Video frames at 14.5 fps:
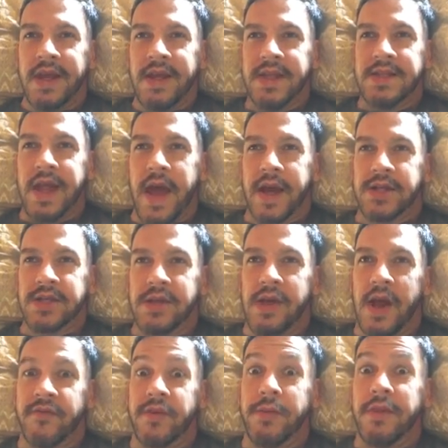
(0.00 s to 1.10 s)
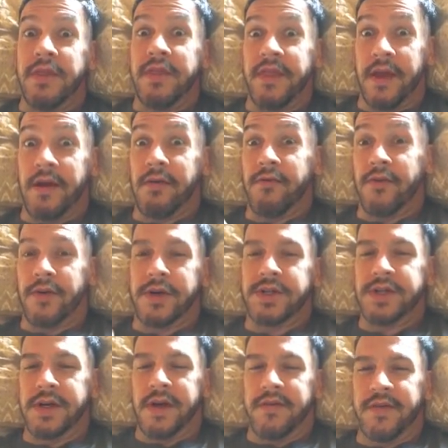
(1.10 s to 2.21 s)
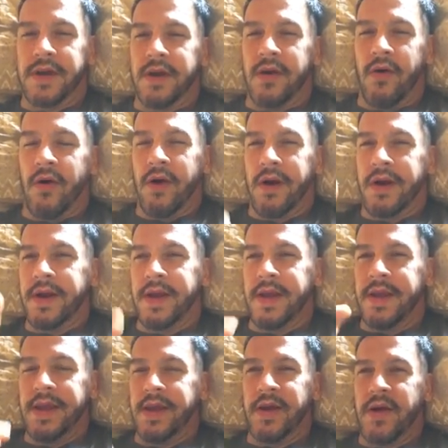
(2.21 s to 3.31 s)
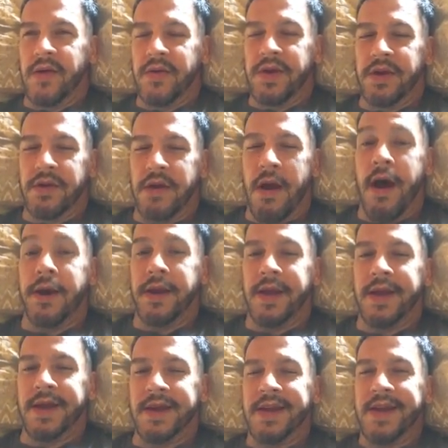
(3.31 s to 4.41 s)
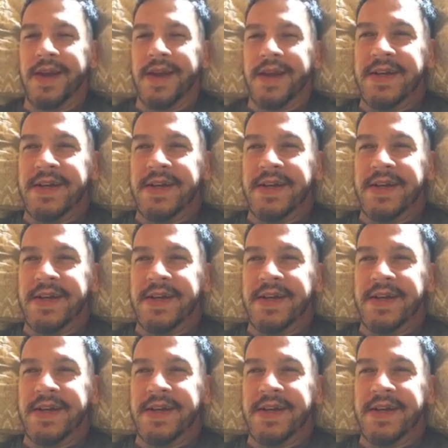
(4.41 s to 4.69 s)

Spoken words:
it's actually, you have to be their version of it, or you're not in.